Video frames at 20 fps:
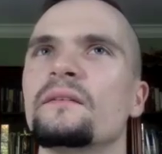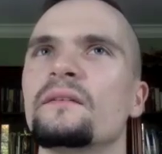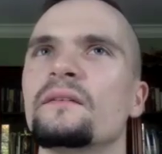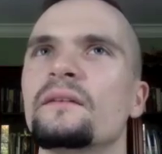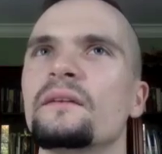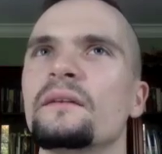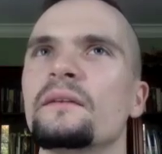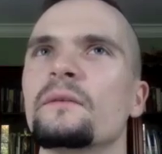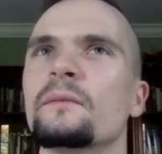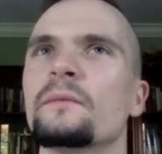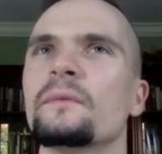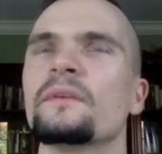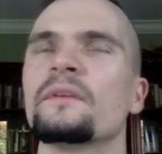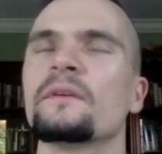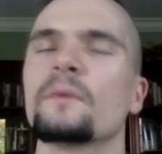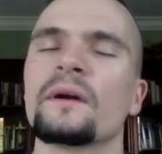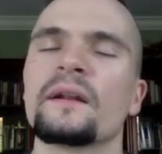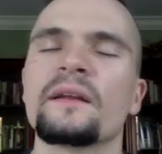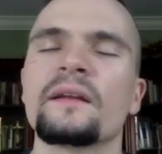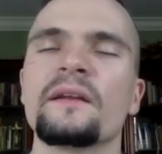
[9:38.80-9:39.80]
Tease Women
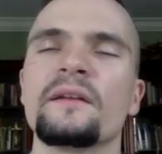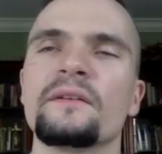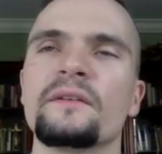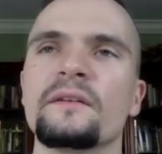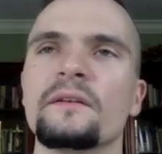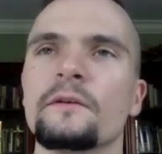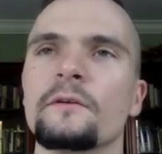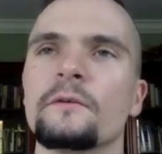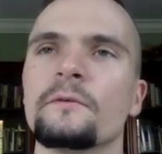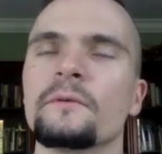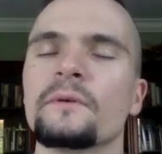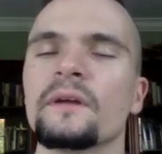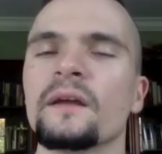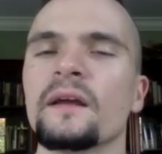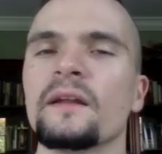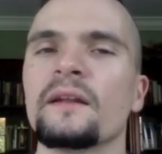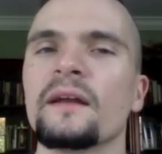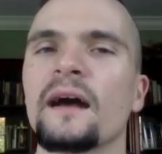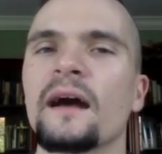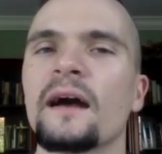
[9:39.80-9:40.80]
to Want to Kiss You,
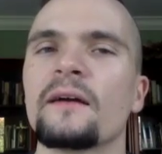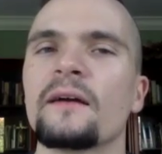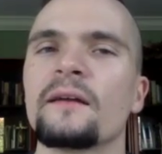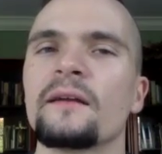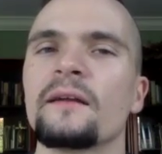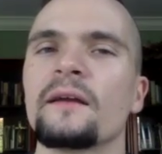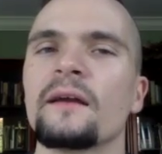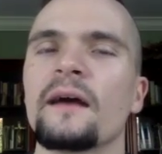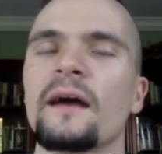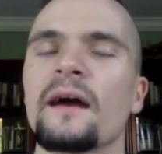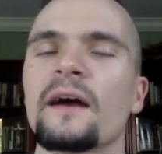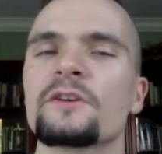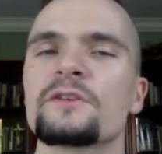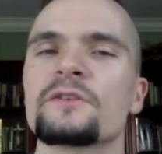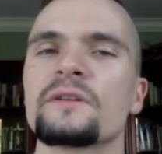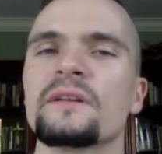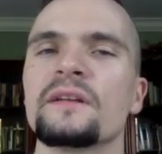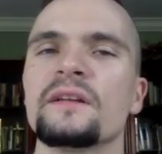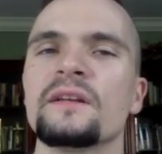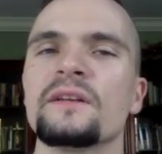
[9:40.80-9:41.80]
and I
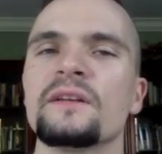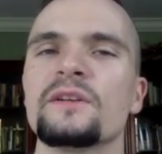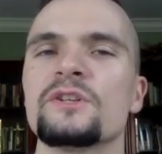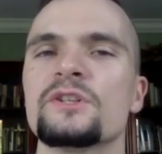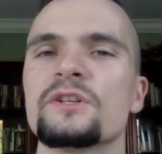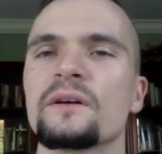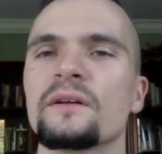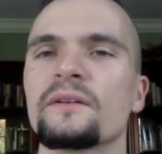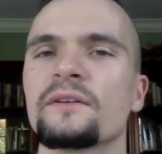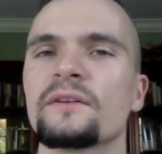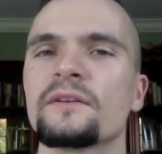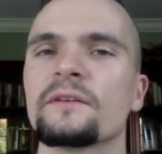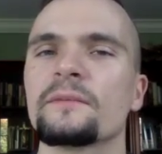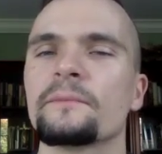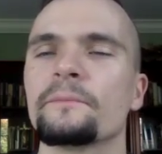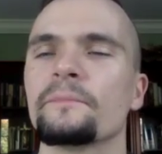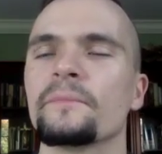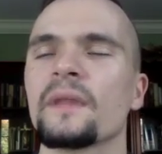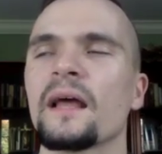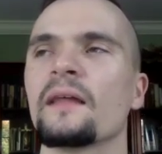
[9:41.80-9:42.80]
actually
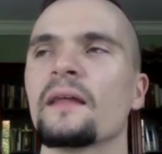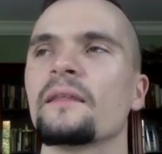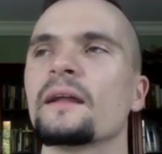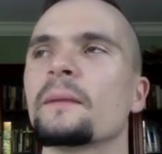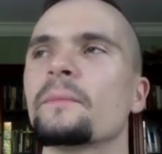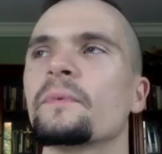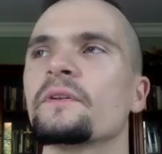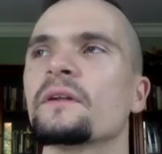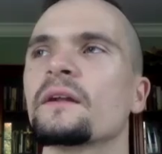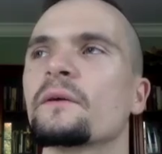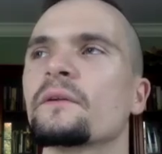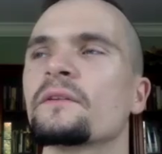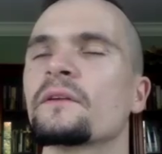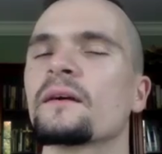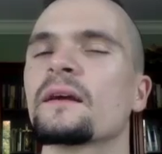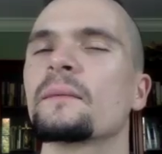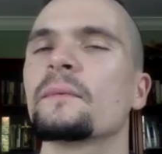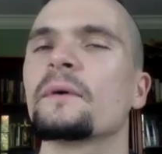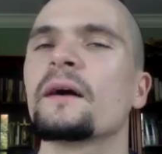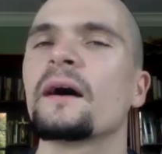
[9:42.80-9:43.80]
just on that episode I was
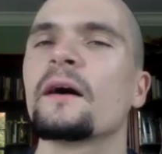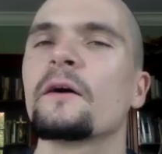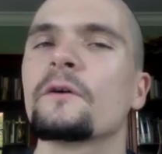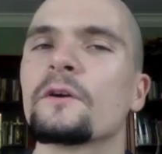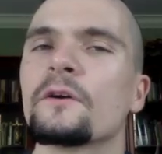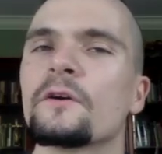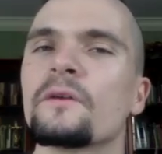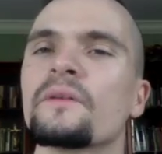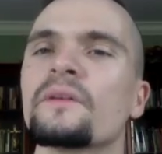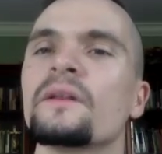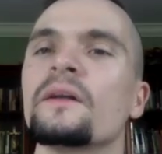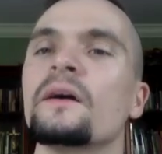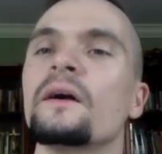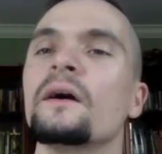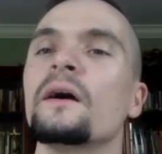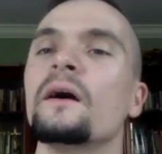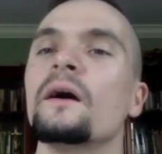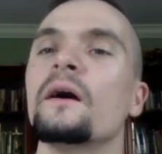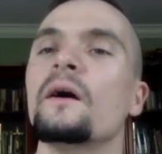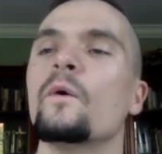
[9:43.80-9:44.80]
talking about how girls
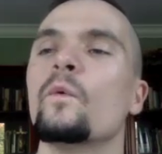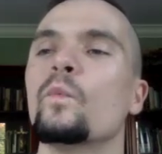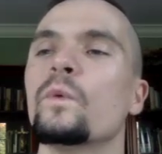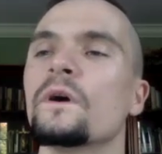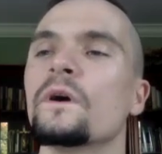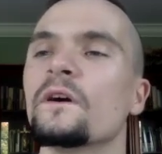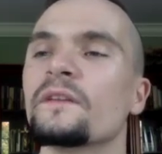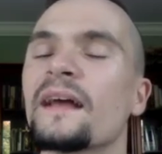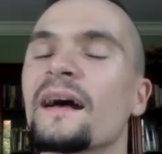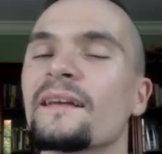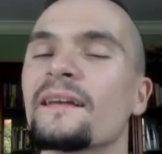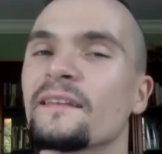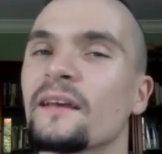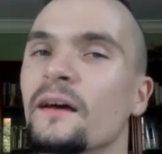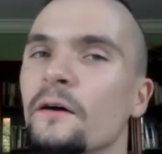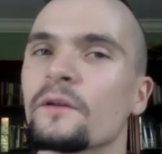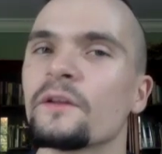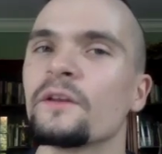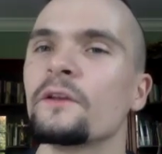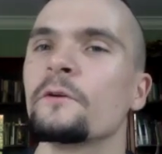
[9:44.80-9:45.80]
will not
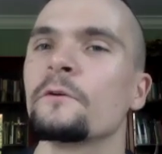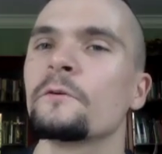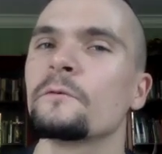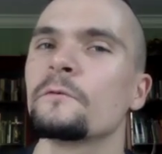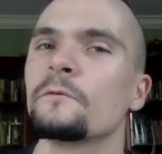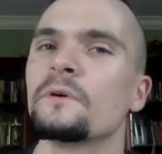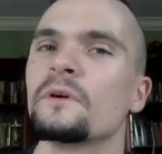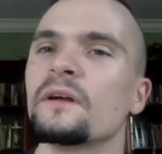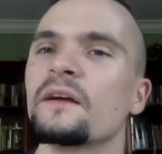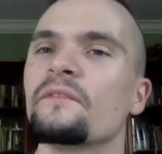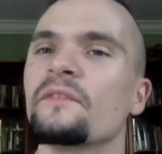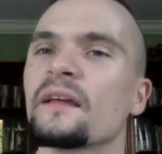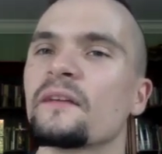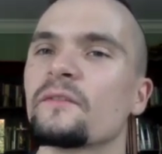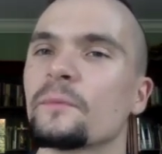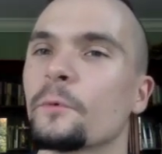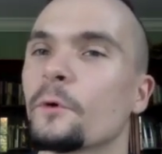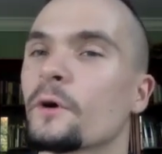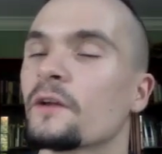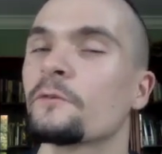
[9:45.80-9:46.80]
tell you if they
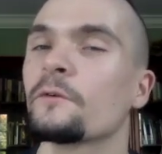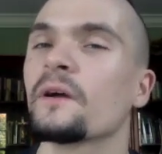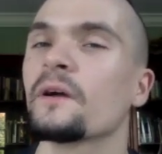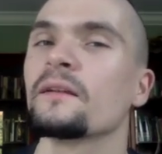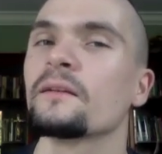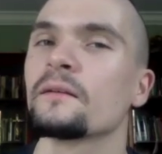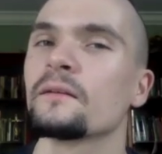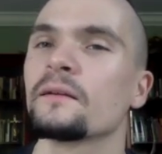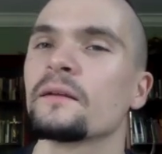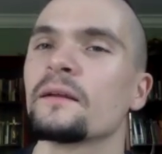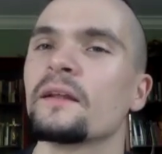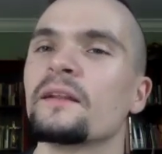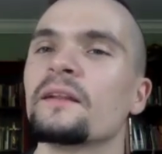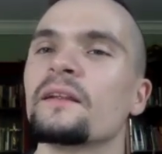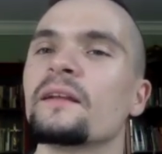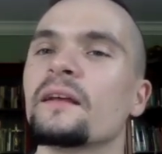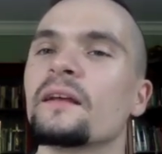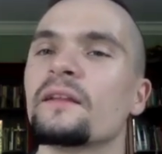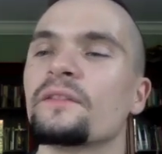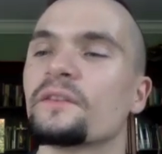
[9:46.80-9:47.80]
have a boyfriend,
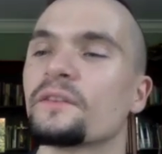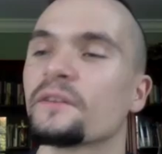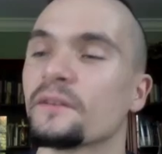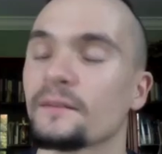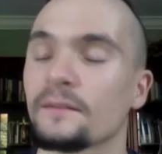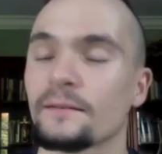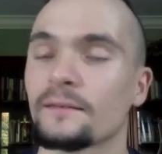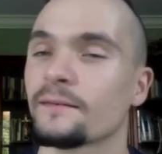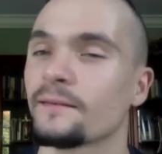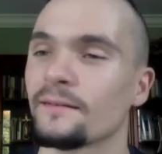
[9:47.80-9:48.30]
and it's